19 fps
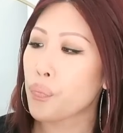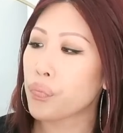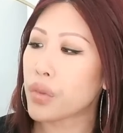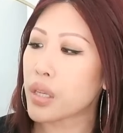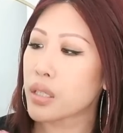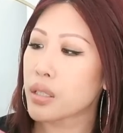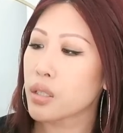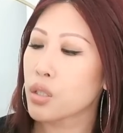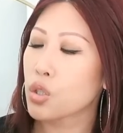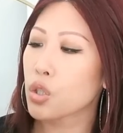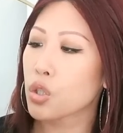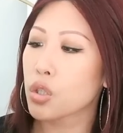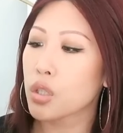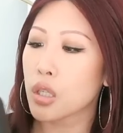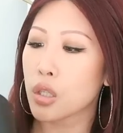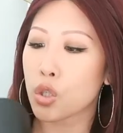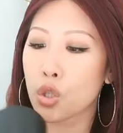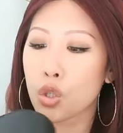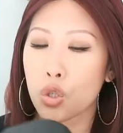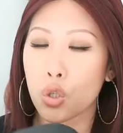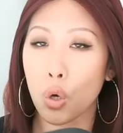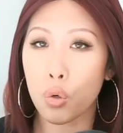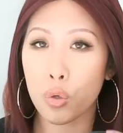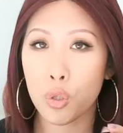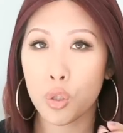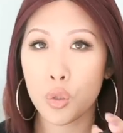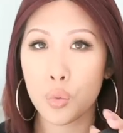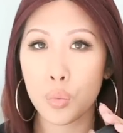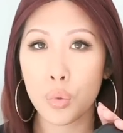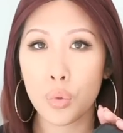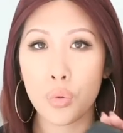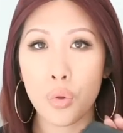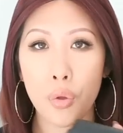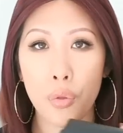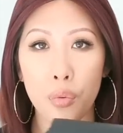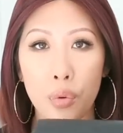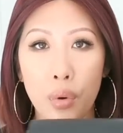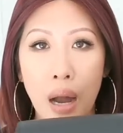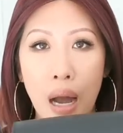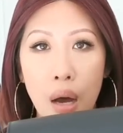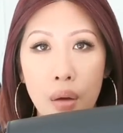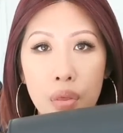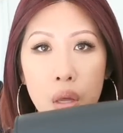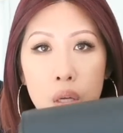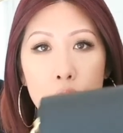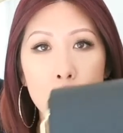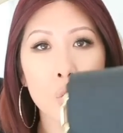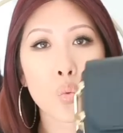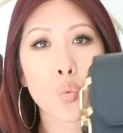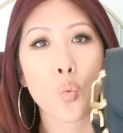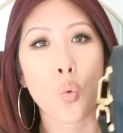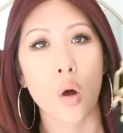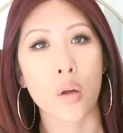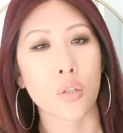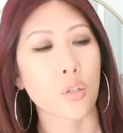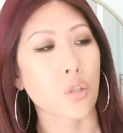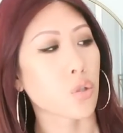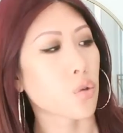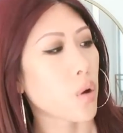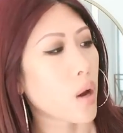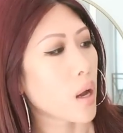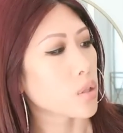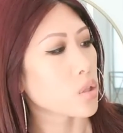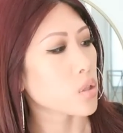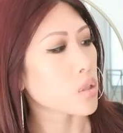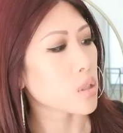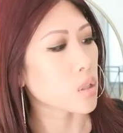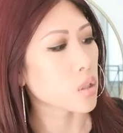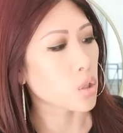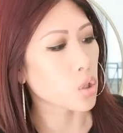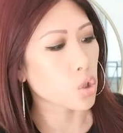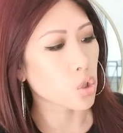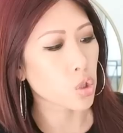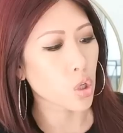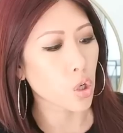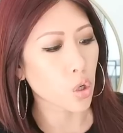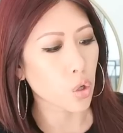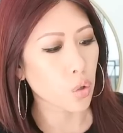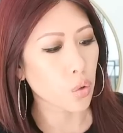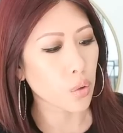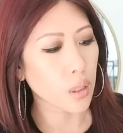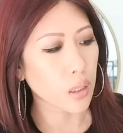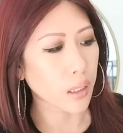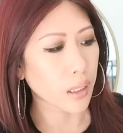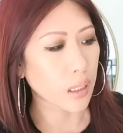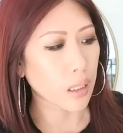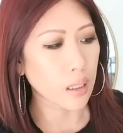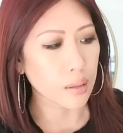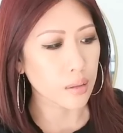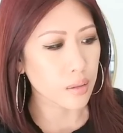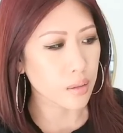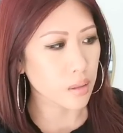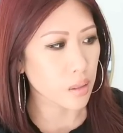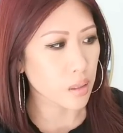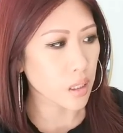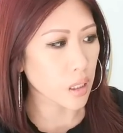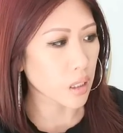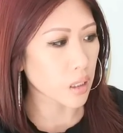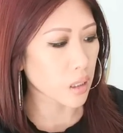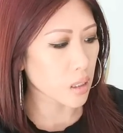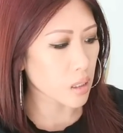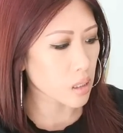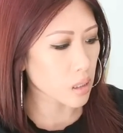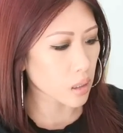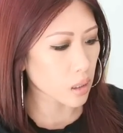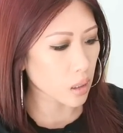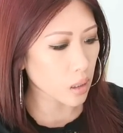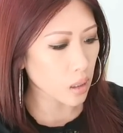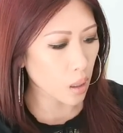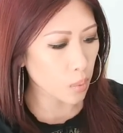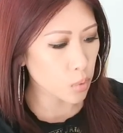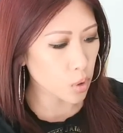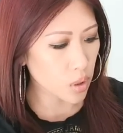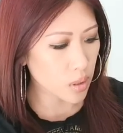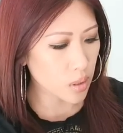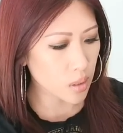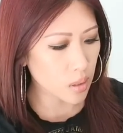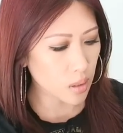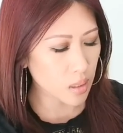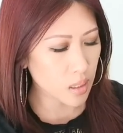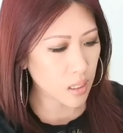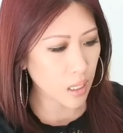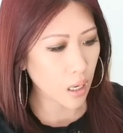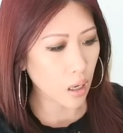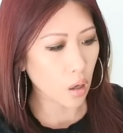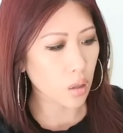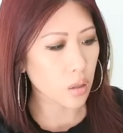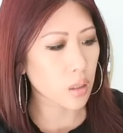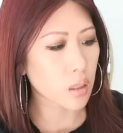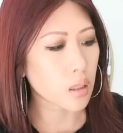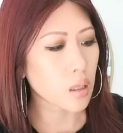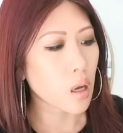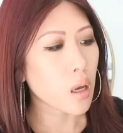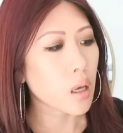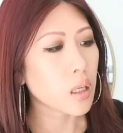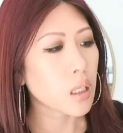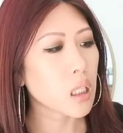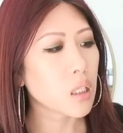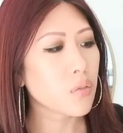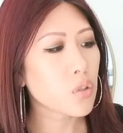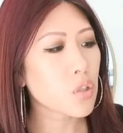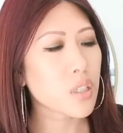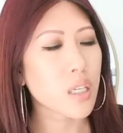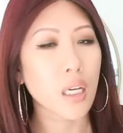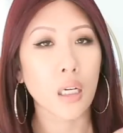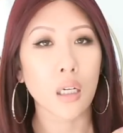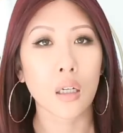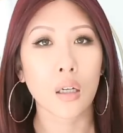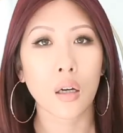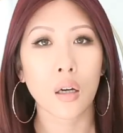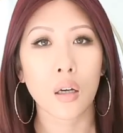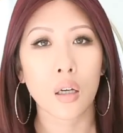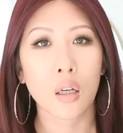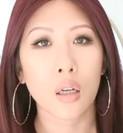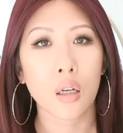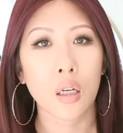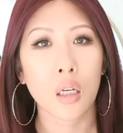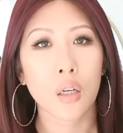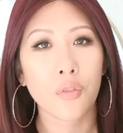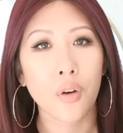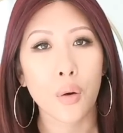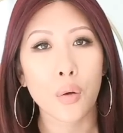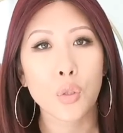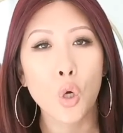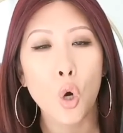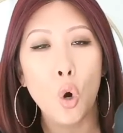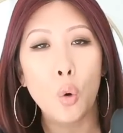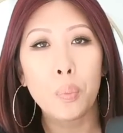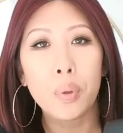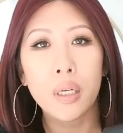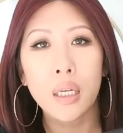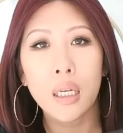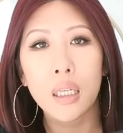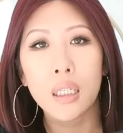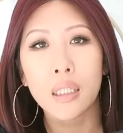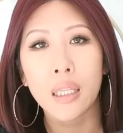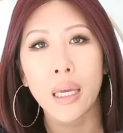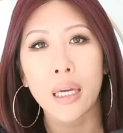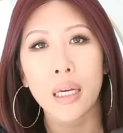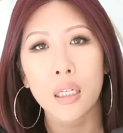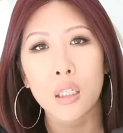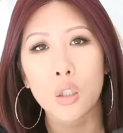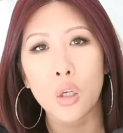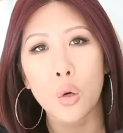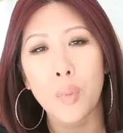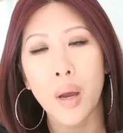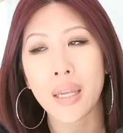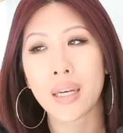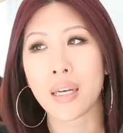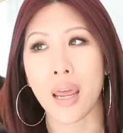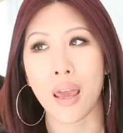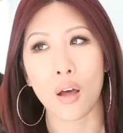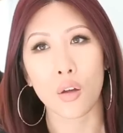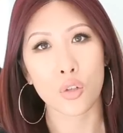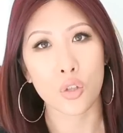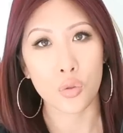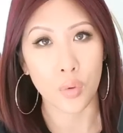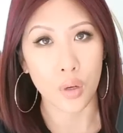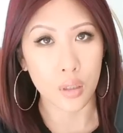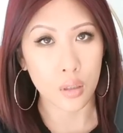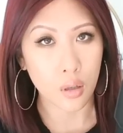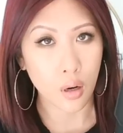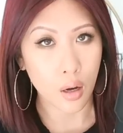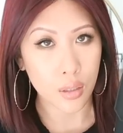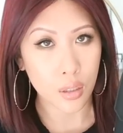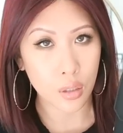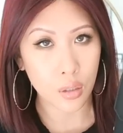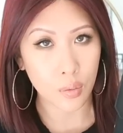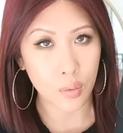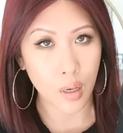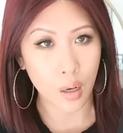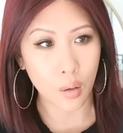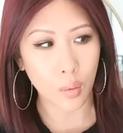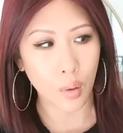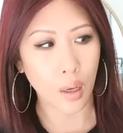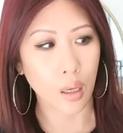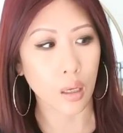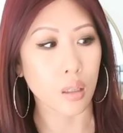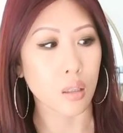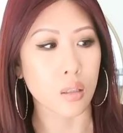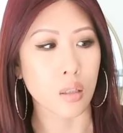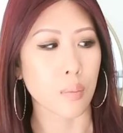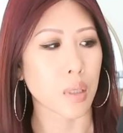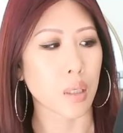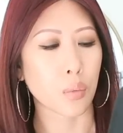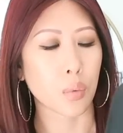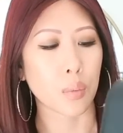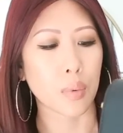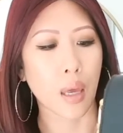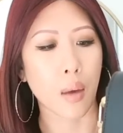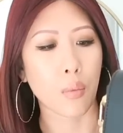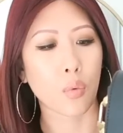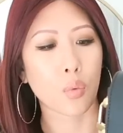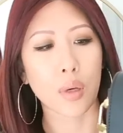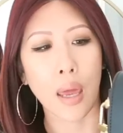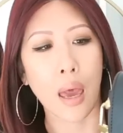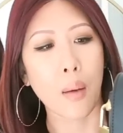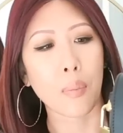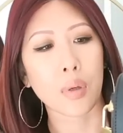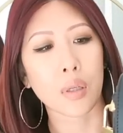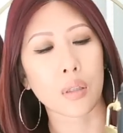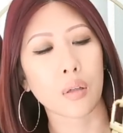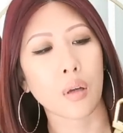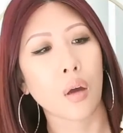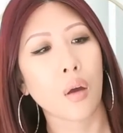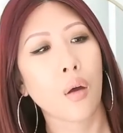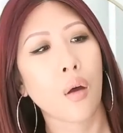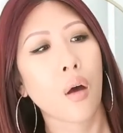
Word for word: this is just, it's so smooth throughout that just one scratch is gonna show like instantaneously, and I'm just scared. Even just like if I were to open it and like, you know, my nail just ran across it the wrong way, something would be, would happen.